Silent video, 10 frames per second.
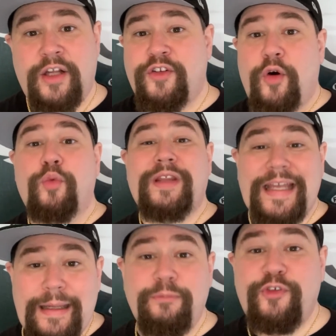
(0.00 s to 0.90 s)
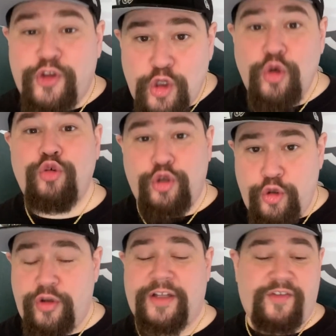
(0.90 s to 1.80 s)
So teams do
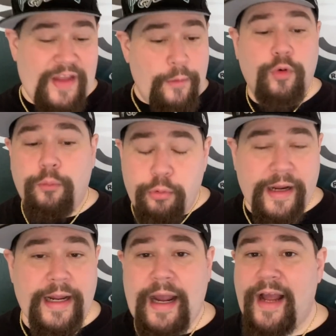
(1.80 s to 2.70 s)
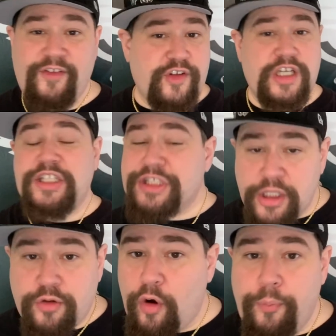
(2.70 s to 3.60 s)
this. They will bring in guys just
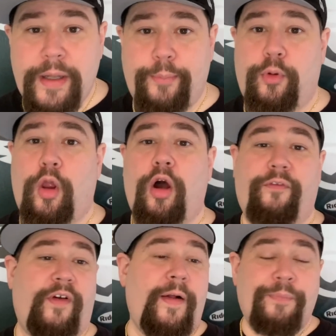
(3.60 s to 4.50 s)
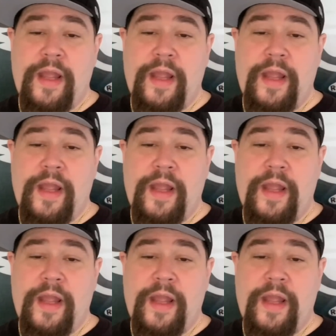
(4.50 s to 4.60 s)
to throw people off.